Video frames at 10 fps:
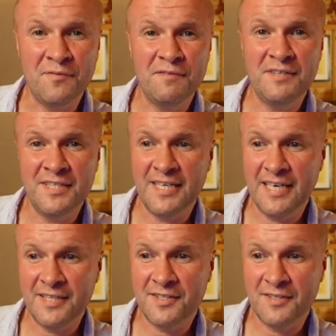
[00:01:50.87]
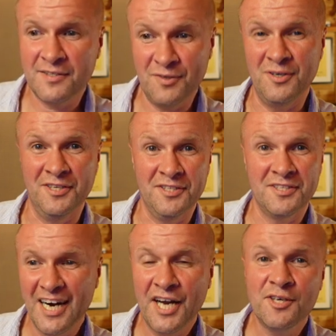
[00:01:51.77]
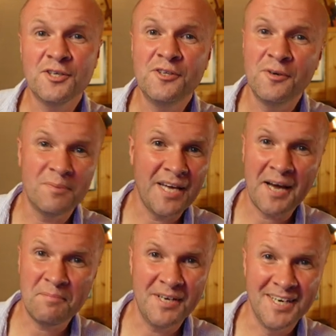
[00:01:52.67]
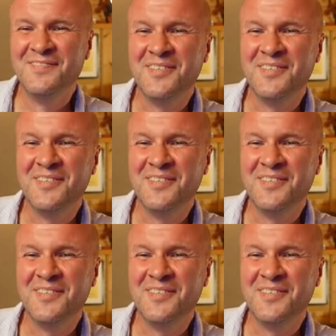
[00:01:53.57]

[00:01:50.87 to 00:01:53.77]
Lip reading: $56. I could not be happier.